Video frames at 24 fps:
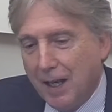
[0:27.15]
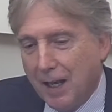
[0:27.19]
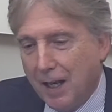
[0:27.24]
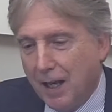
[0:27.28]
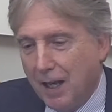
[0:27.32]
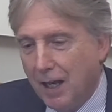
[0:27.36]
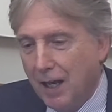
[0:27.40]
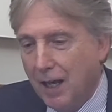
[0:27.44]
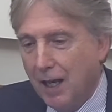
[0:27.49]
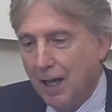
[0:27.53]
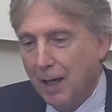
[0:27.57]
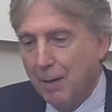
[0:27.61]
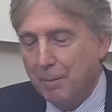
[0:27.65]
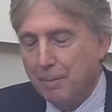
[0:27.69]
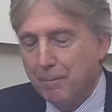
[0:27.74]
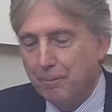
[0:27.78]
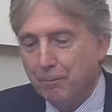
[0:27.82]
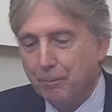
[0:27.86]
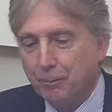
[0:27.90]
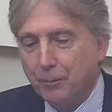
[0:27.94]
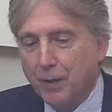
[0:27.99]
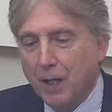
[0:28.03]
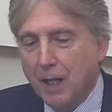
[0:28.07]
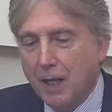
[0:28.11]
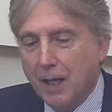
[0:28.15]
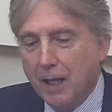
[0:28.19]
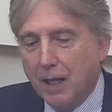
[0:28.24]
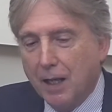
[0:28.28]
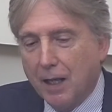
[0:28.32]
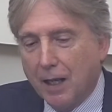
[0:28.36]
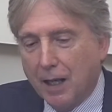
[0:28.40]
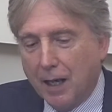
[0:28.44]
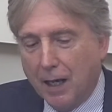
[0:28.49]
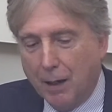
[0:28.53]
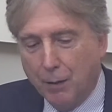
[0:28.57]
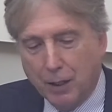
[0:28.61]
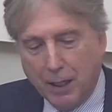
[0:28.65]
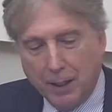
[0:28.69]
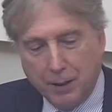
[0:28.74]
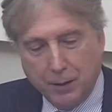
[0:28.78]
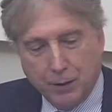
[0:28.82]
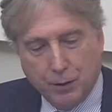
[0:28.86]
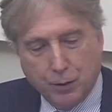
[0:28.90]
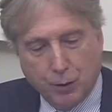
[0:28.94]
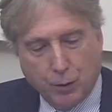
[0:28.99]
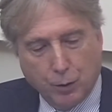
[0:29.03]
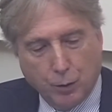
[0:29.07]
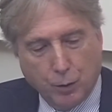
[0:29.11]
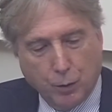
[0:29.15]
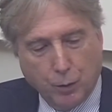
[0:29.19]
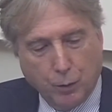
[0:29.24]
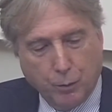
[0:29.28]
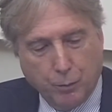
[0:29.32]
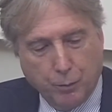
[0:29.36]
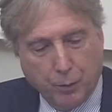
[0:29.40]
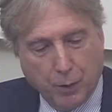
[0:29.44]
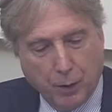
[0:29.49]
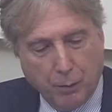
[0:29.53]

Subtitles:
I would like to,